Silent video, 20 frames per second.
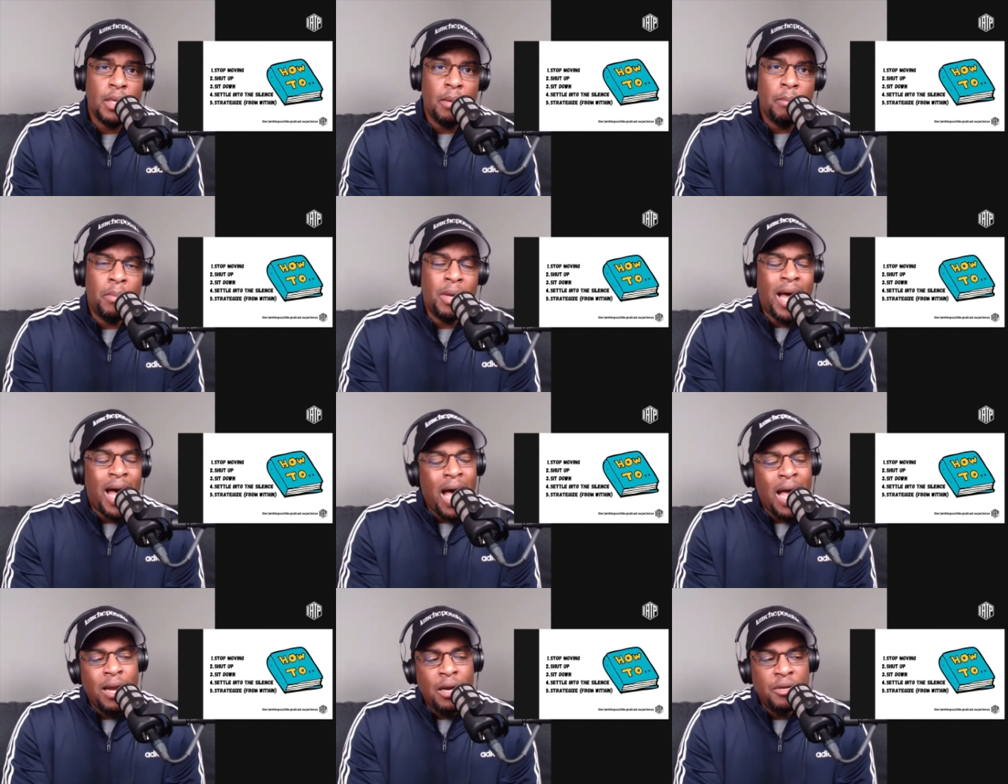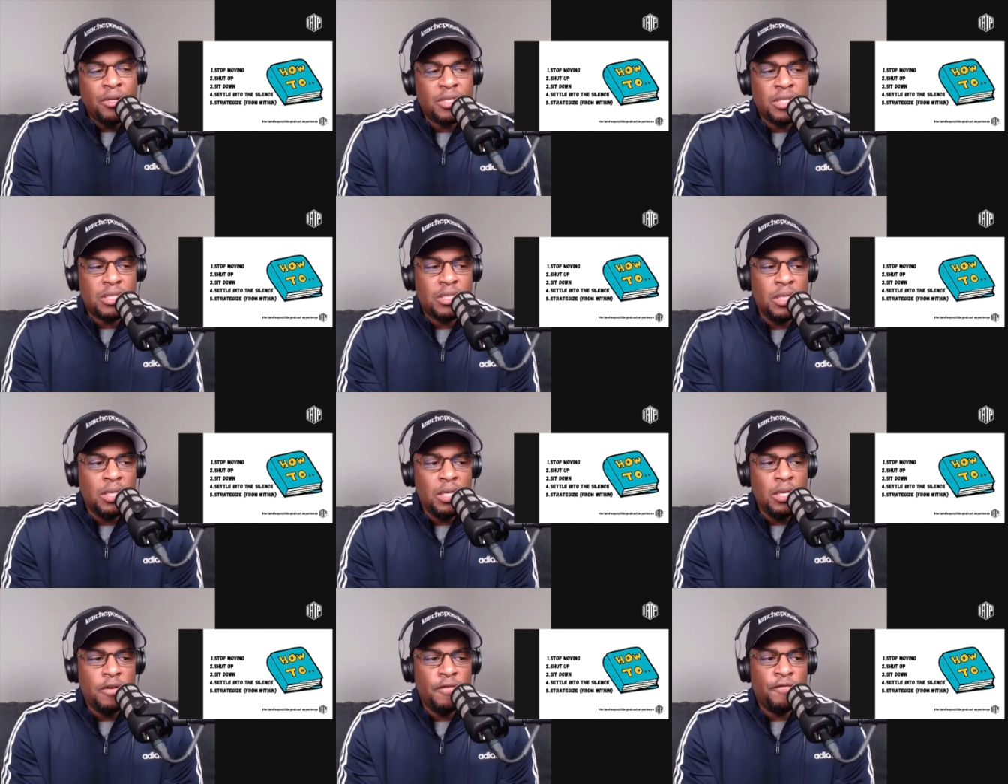But I
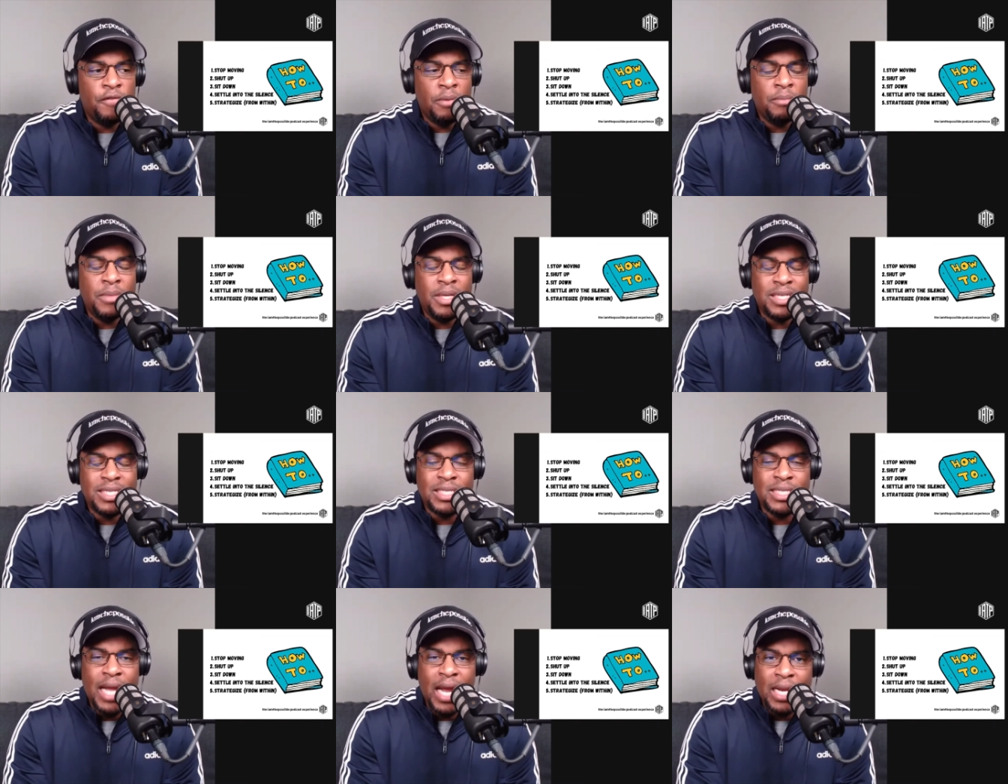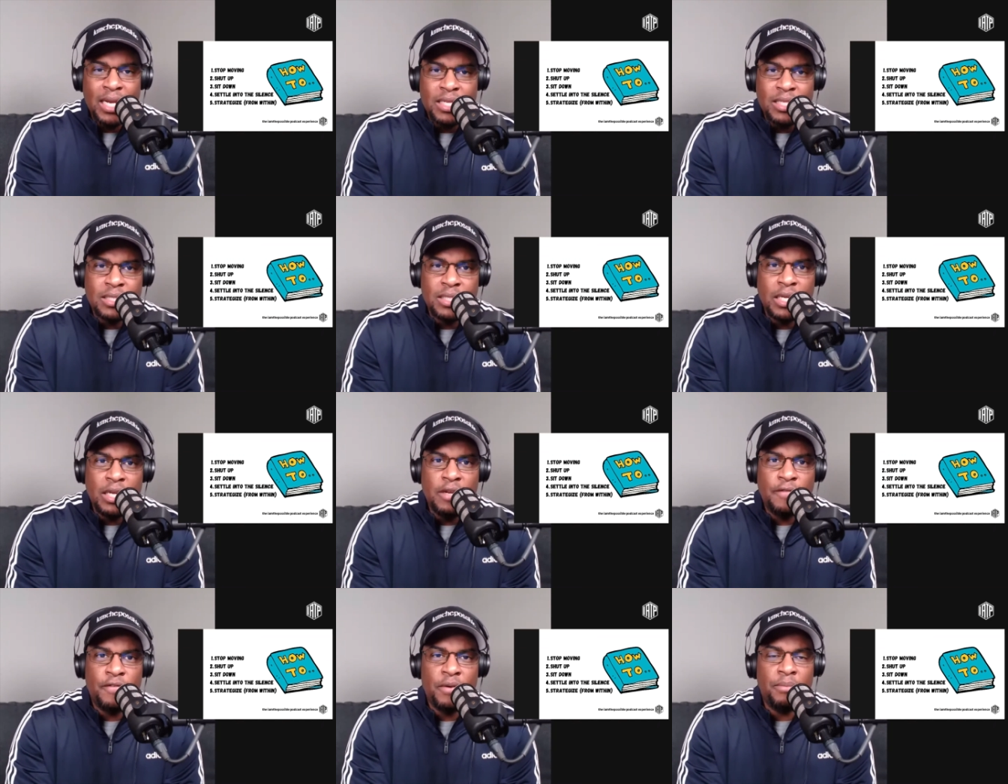understood from this
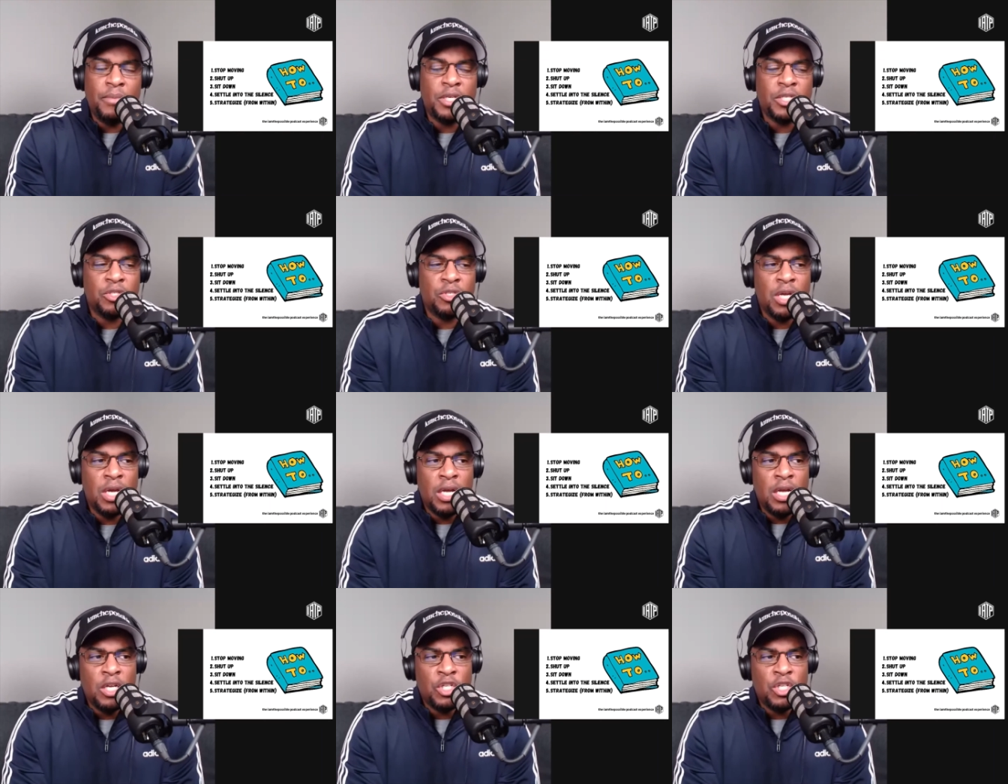silencing, from this